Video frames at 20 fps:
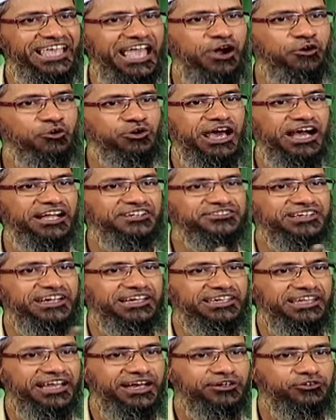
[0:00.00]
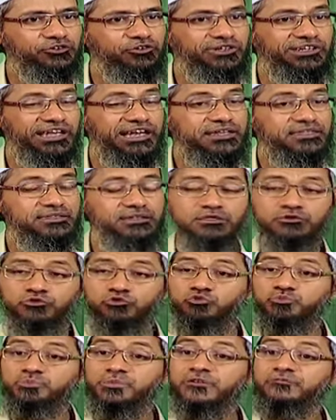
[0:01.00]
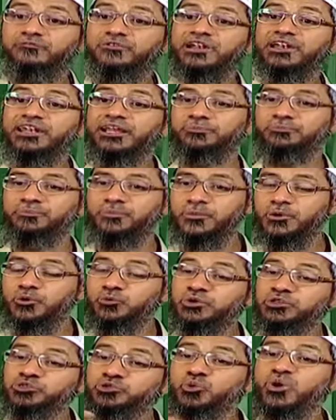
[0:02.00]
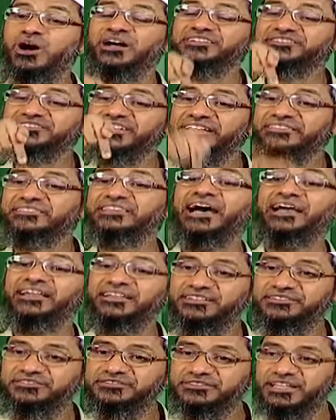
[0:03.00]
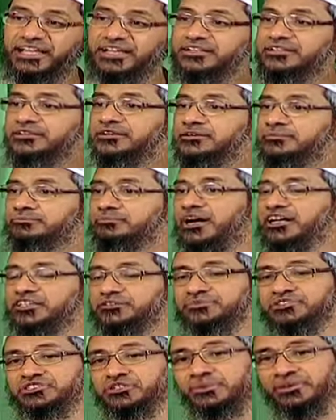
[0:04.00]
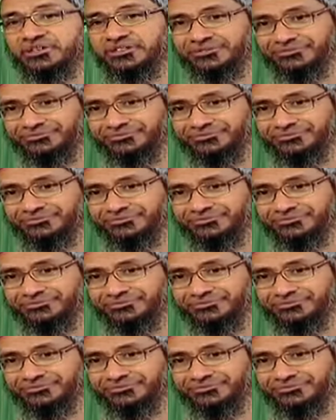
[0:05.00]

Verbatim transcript: I would ask Allah to let this room be filled up with duats and dais like Maaz bin Jabal.